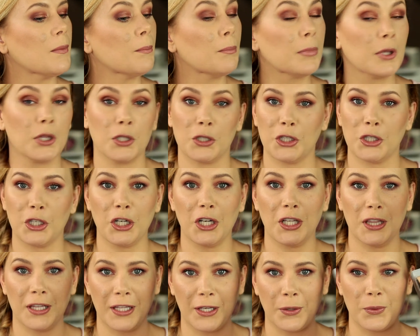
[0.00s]

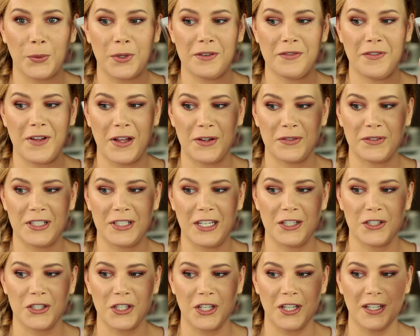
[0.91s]
Blur Liquid
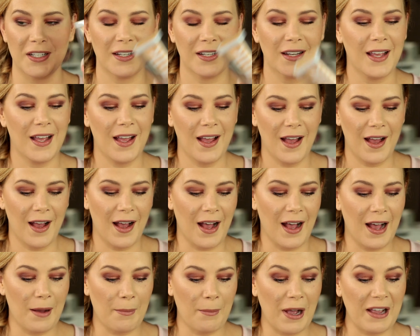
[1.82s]
Foundation.
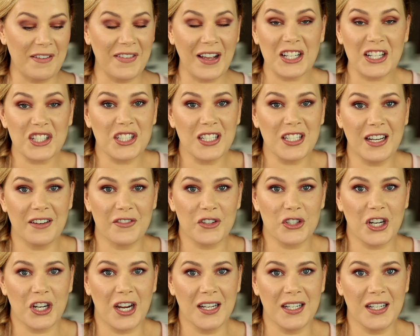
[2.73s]
I've actually
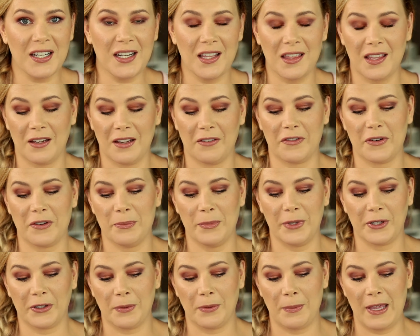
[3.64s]
never tried anything from
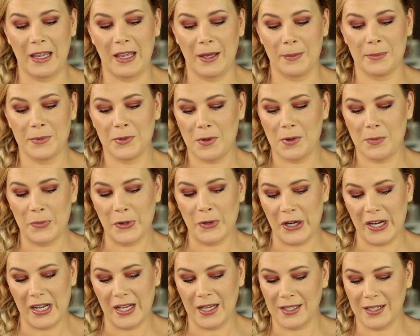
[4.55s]
Milk Makeup, so I'm
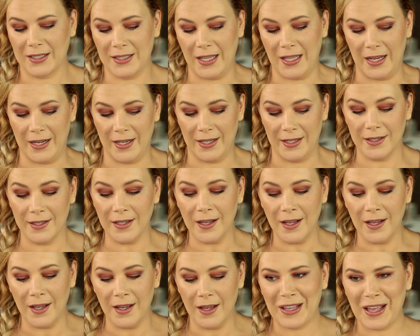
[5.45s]
pretty excited.
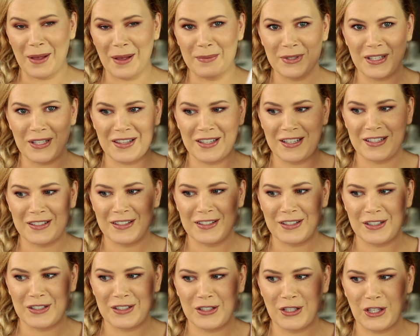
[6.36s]
It comes in
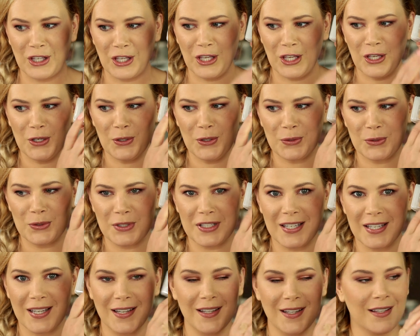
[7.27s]
this
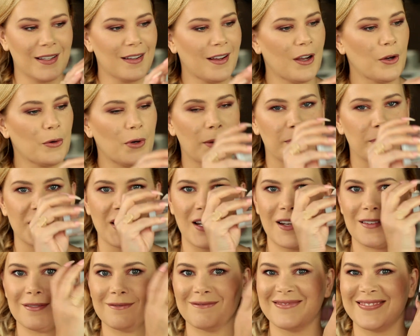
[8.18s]
cute, upside
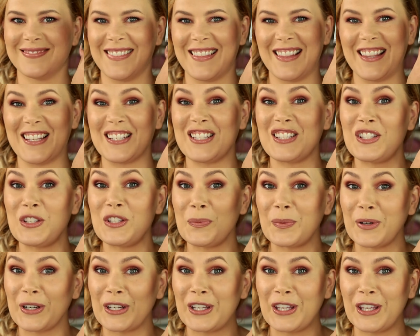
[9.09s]
down, this
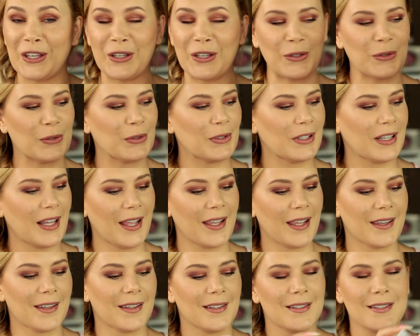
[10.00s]
super cute
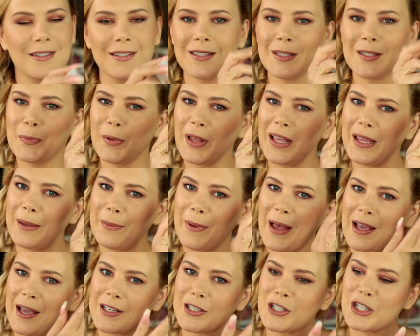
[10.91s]
like display
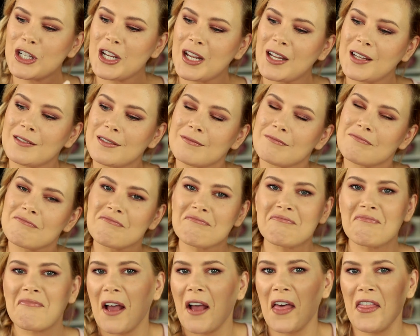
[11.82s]
packaging.
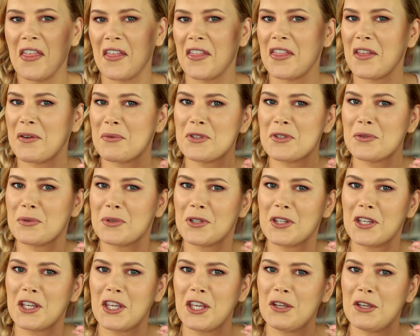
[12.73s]
I thought that was a
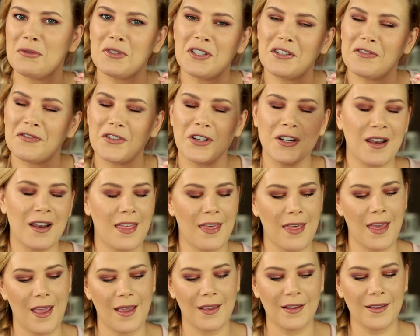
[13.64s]
really cute different
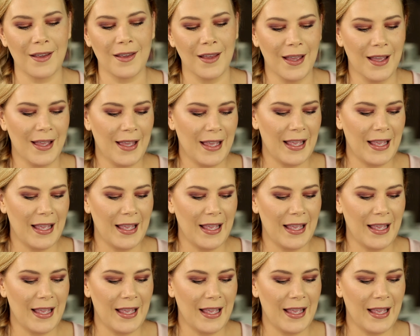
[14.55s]
thing.